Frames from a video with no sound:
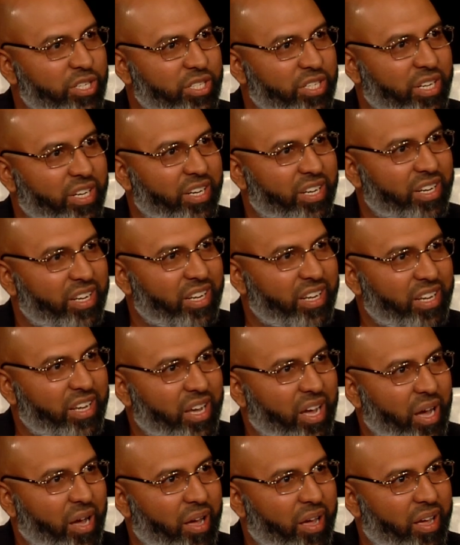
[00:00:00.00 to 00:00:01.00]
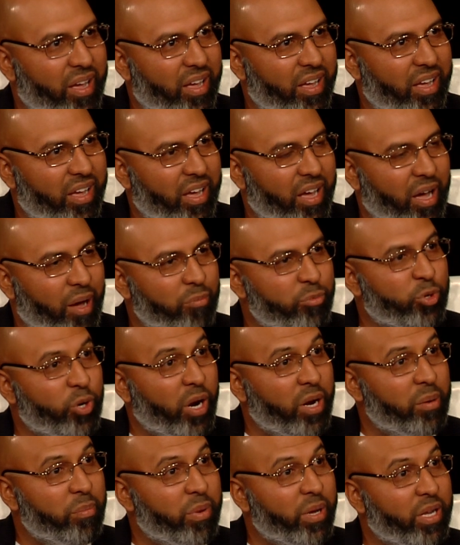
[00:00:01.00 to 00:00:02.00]
Right, I understand. So does it I'm
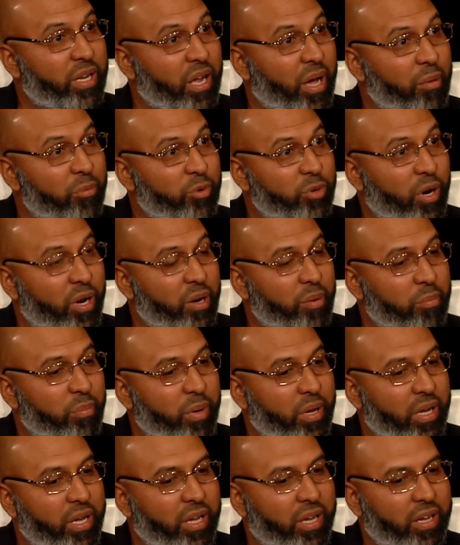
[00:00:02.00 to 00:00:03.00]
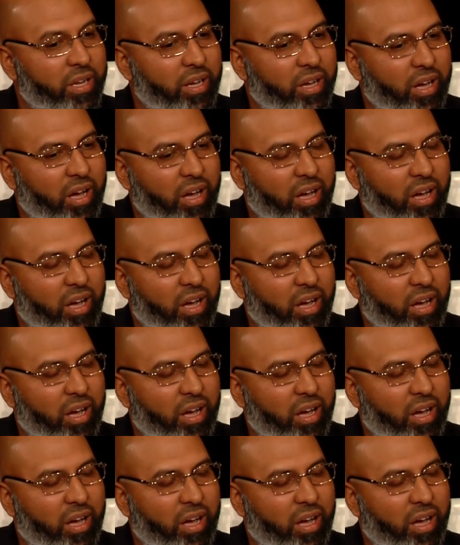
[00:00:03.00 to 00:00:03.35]
trying to be